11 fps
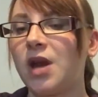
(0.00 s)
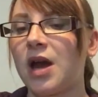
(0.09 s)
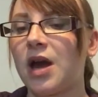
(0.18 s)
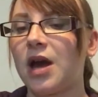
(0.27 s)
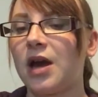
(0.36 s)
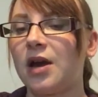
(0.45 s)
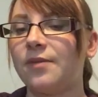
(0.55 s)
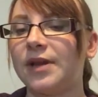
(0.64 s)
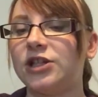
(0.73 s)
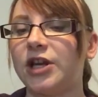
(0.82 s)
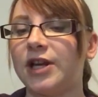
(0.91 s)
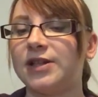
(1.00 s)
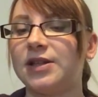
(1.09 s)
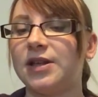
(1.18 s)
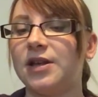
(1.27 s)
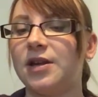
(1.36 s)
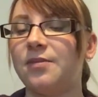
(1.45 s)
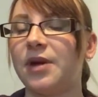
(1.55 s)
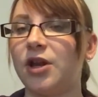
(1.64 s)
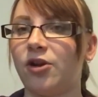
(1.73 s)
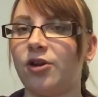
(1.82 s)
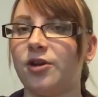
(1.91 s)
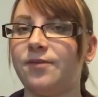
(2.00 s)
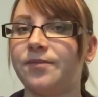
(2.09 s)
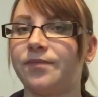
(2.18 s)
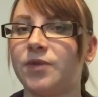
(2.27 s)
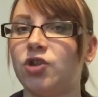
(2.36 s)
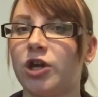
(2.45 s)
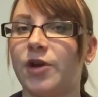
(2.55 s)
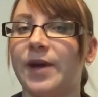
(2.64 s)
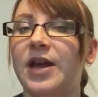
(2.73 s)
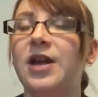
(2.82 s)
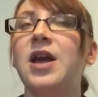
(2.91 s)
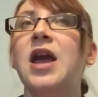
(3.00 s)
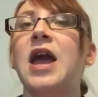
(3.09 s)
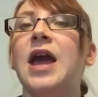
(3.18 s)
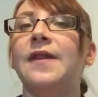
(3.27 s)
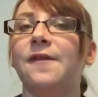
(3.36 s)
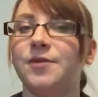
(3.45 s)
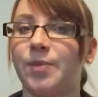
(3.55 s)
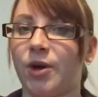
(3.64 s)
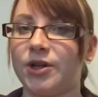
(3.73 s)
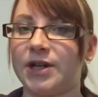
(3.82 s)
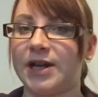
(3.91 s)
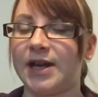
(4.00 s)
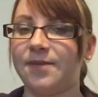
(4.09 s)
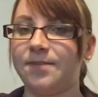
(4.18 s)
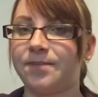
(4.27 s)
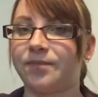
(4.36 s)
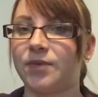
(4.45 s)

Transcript: they checked my urine straight away, and there was protein again.